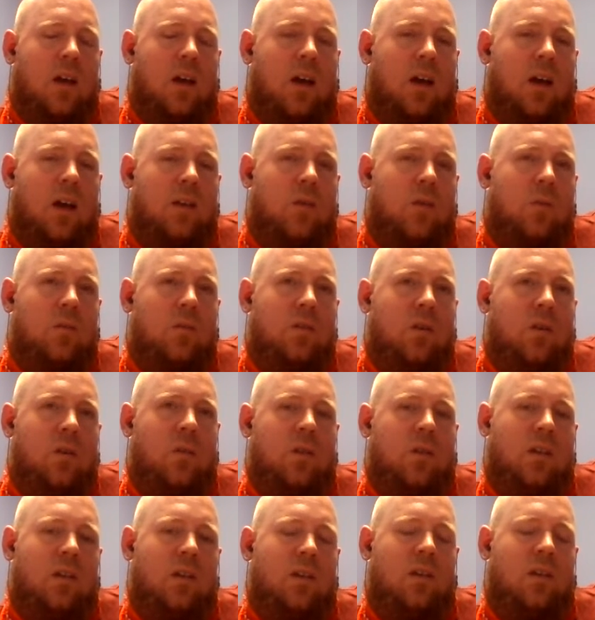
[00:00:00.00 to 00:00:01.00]
I don't know
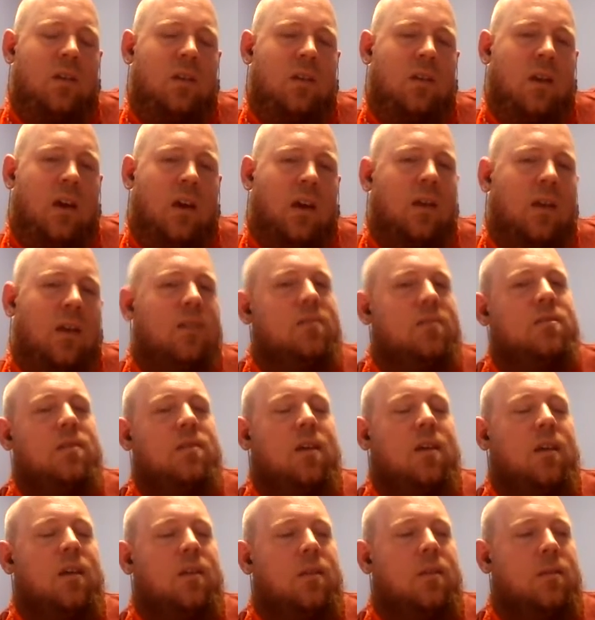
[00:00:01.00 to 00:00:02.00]
that he has
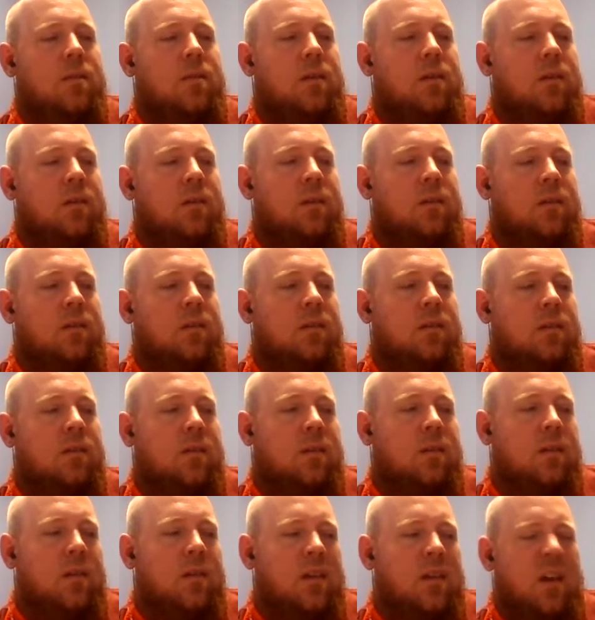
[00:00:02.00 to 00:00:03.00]

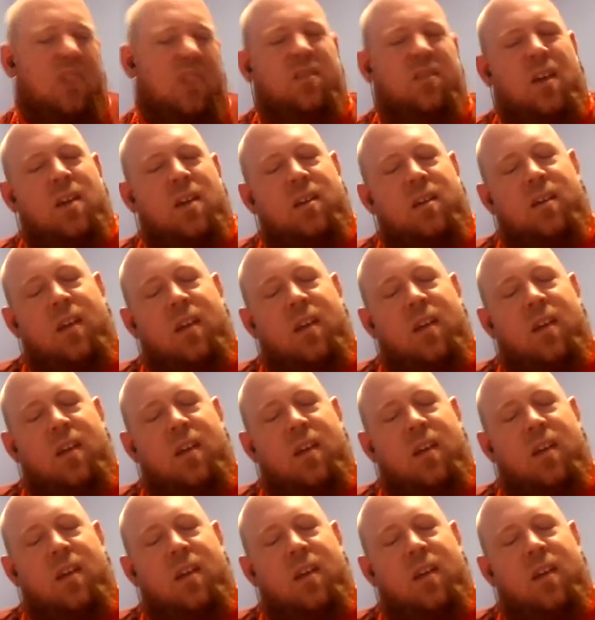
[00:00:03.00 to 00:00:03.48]
added